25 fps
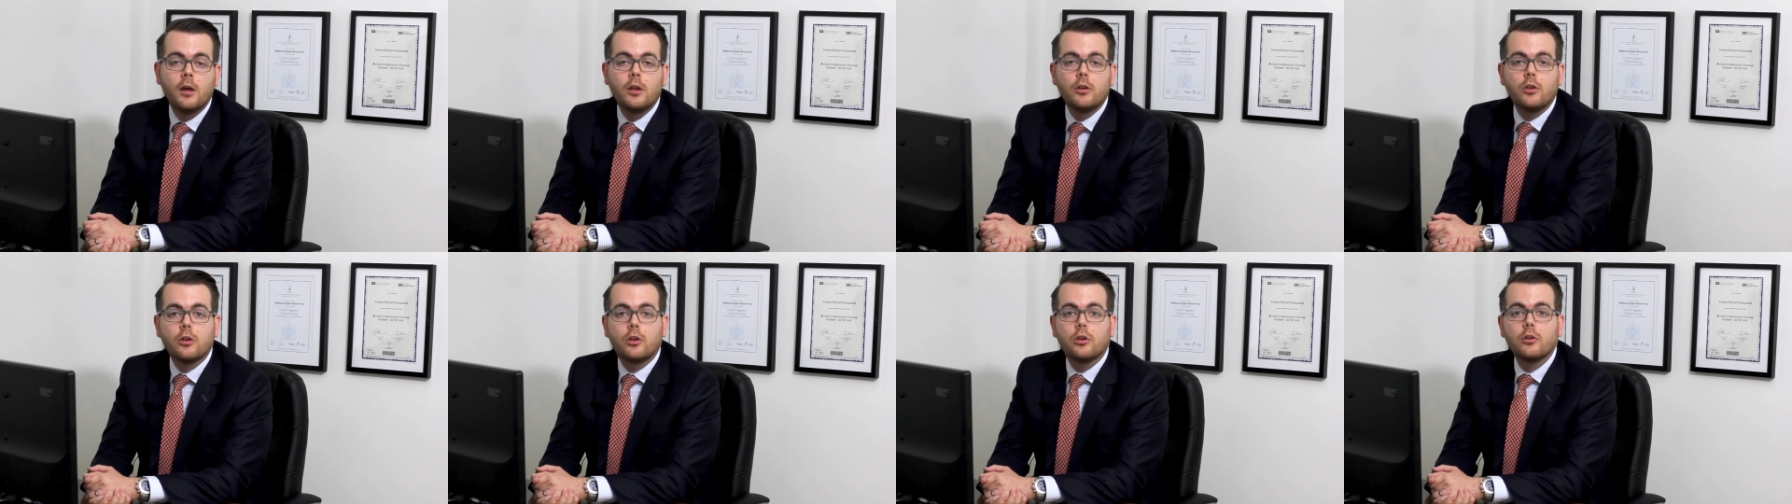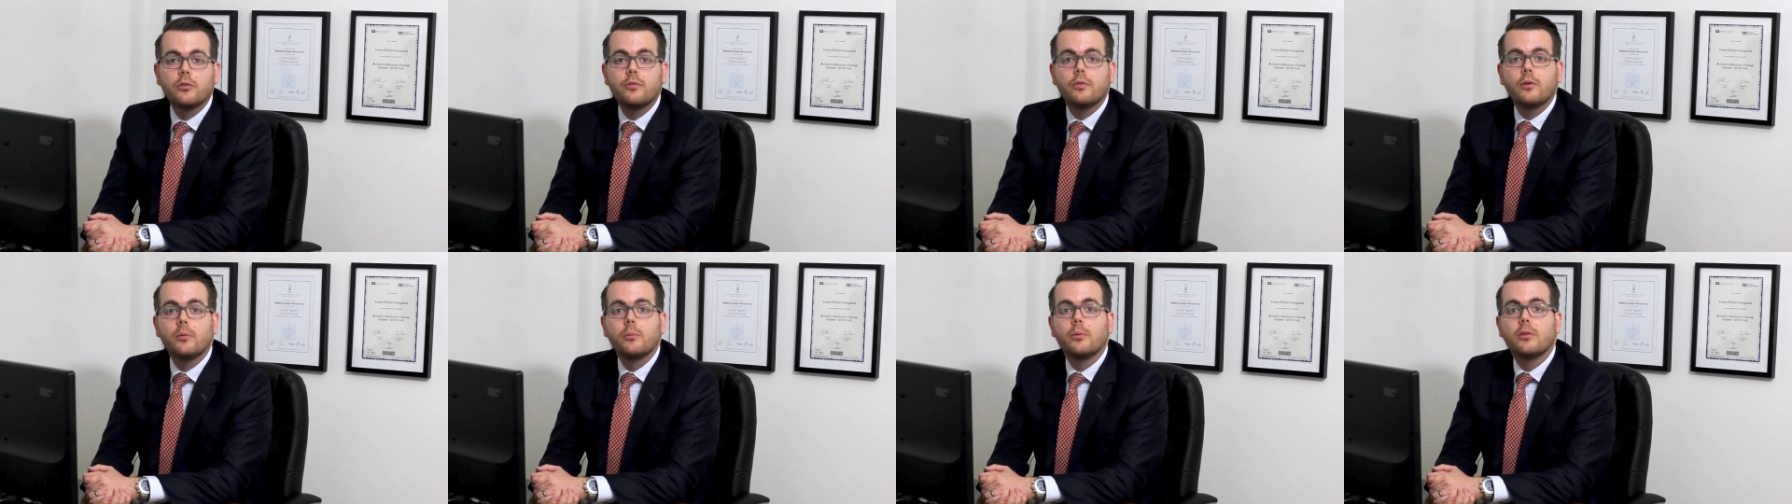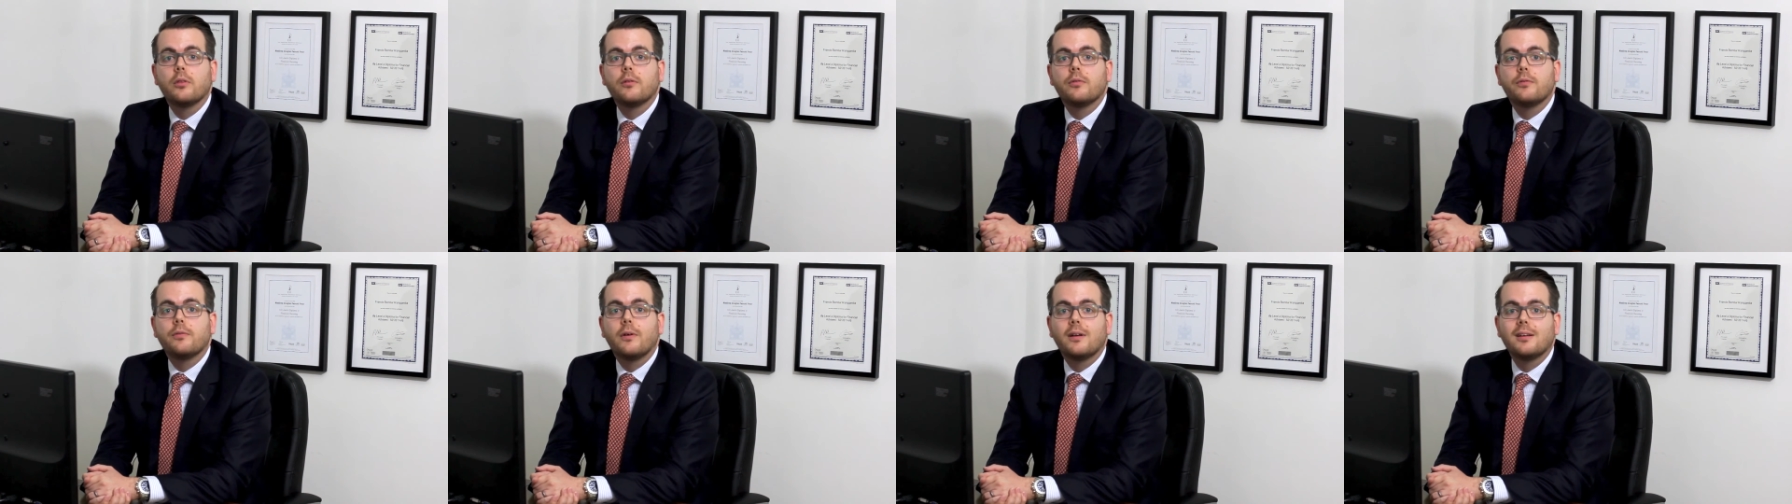The good thing
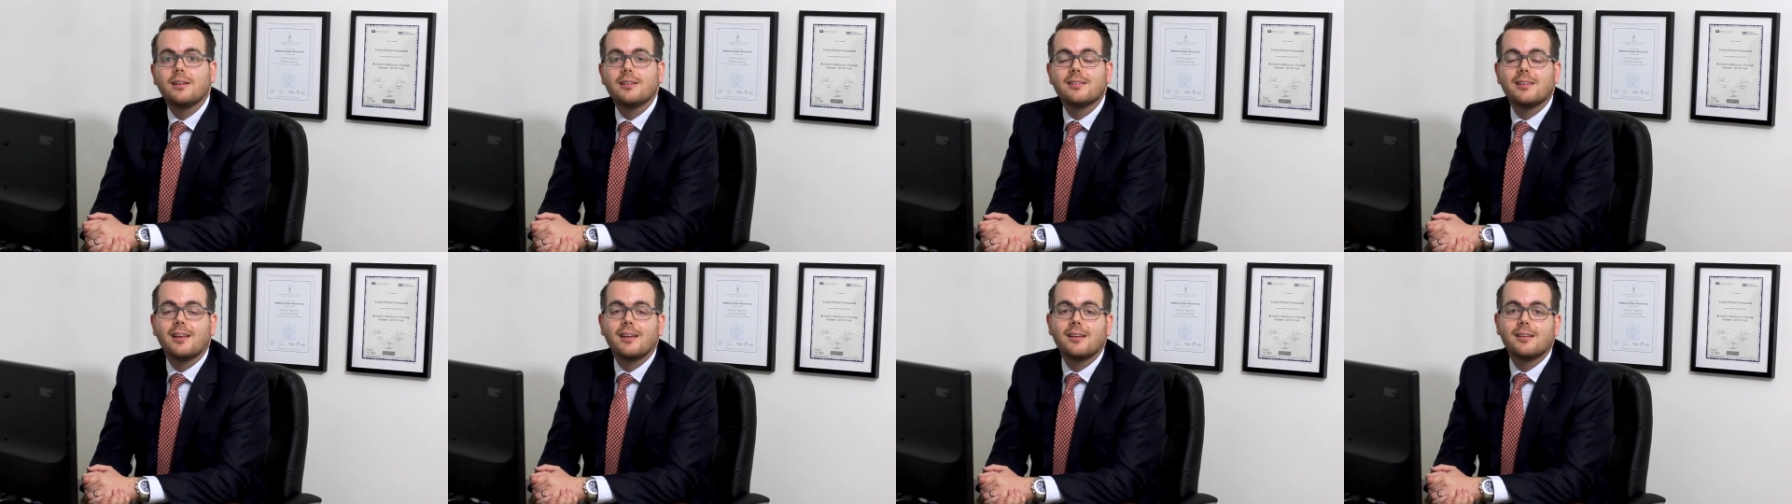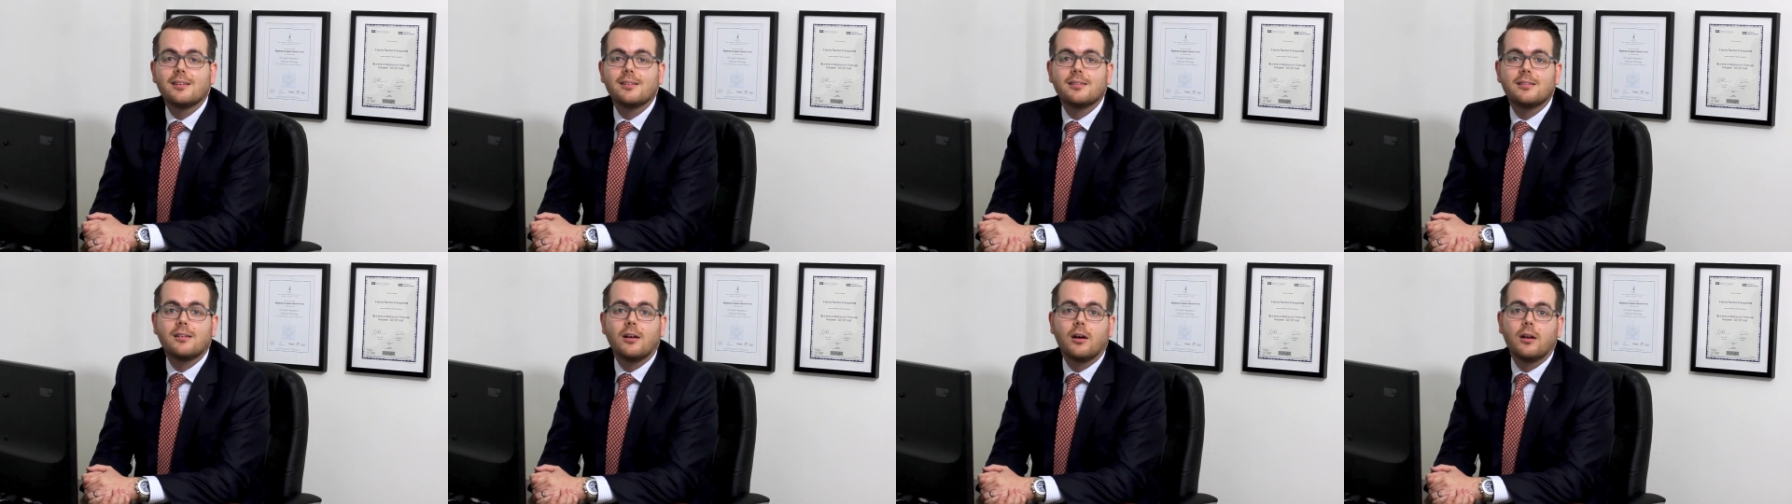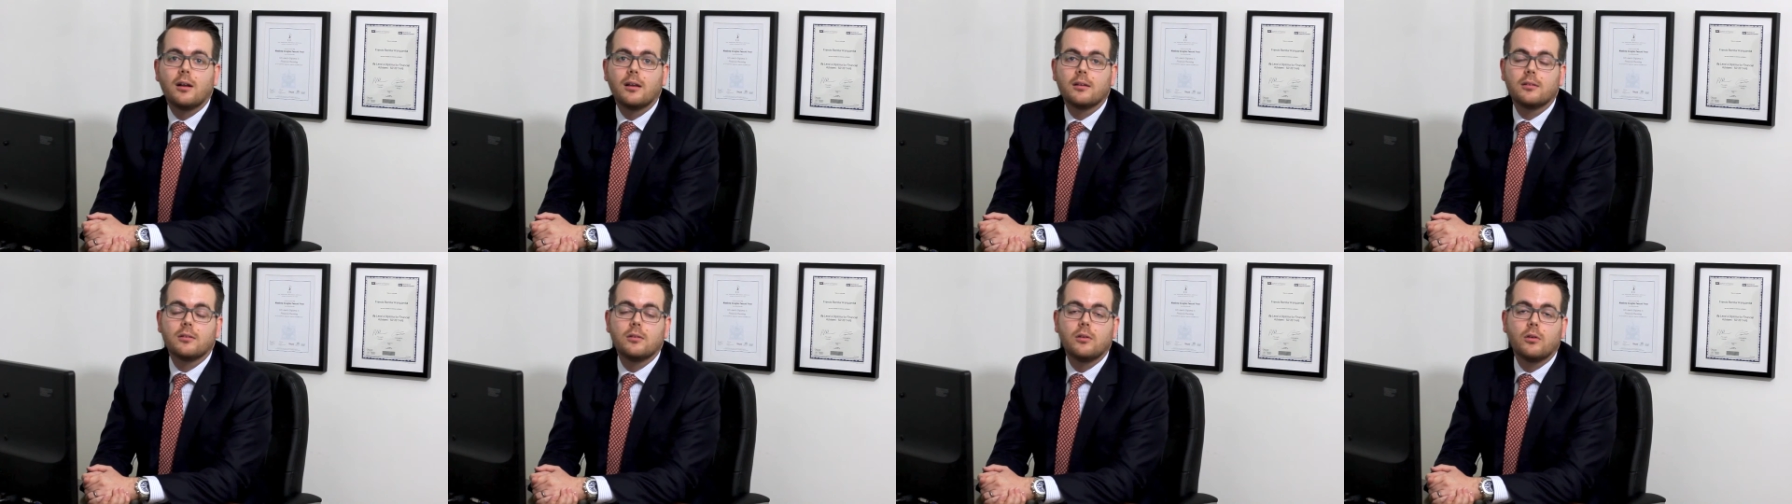with the fund is that it's
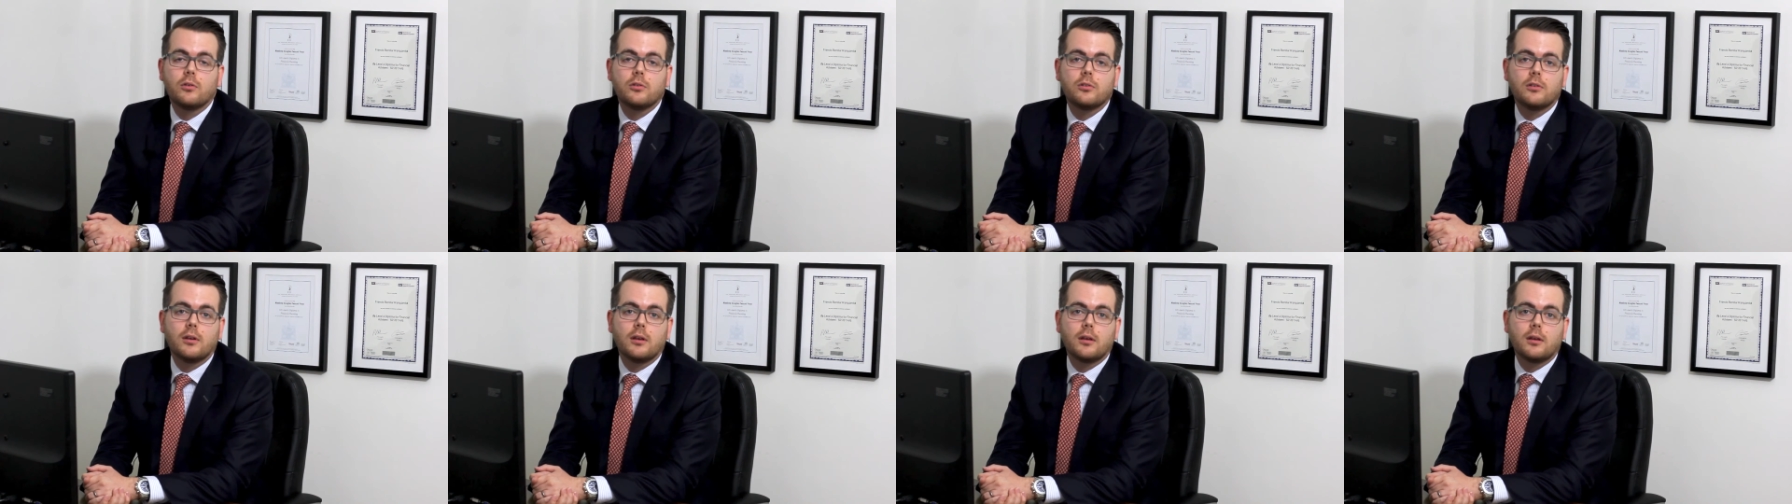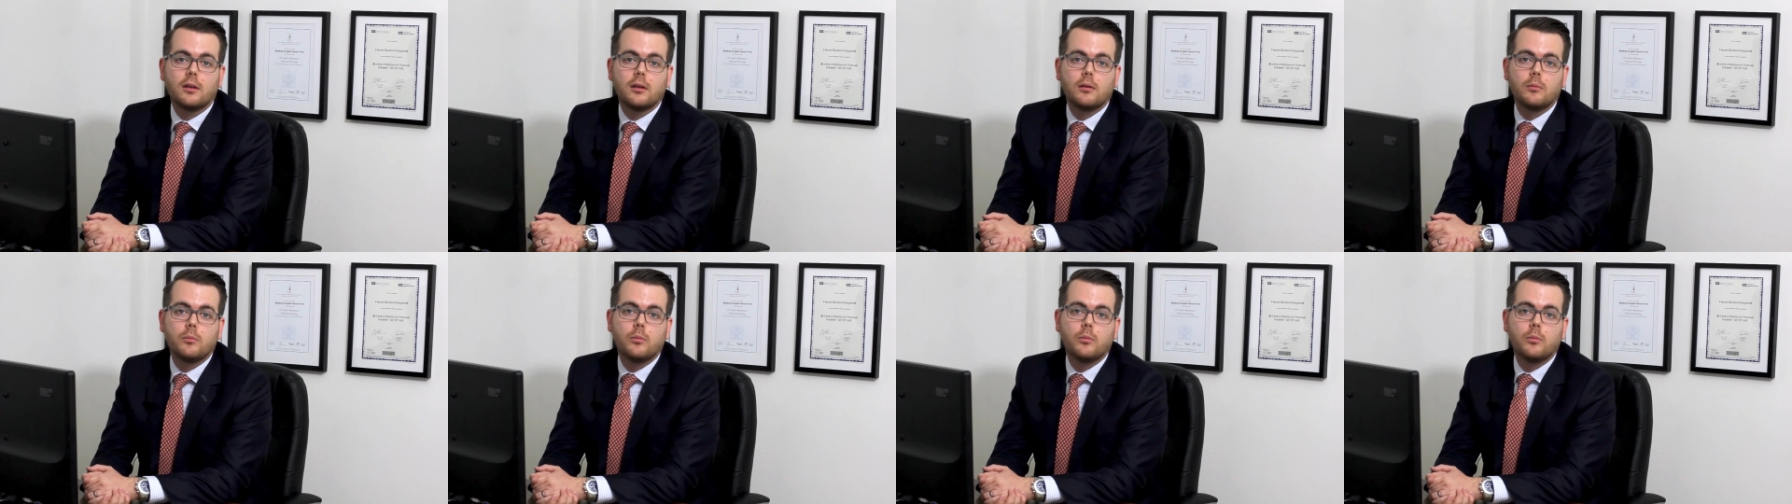style agnostic,